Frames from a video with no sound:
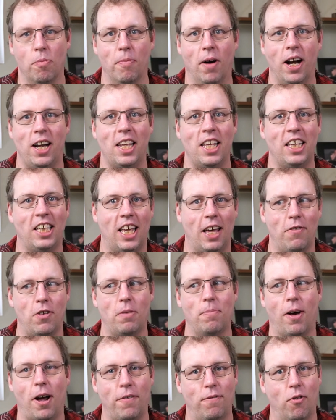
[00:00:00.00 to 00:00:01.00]
money
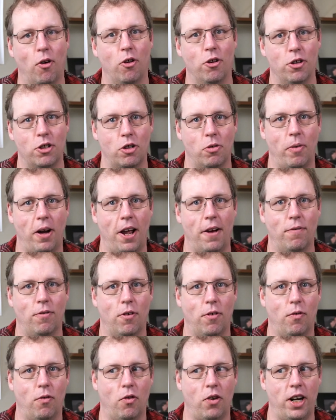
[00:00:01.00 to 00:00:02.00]
giving my photos away
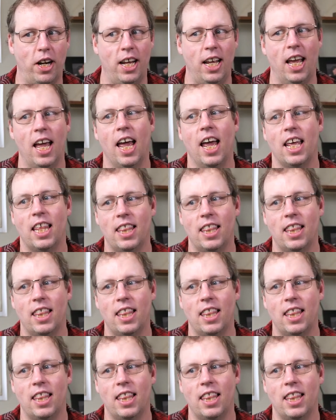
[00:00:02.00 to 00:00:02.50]
for free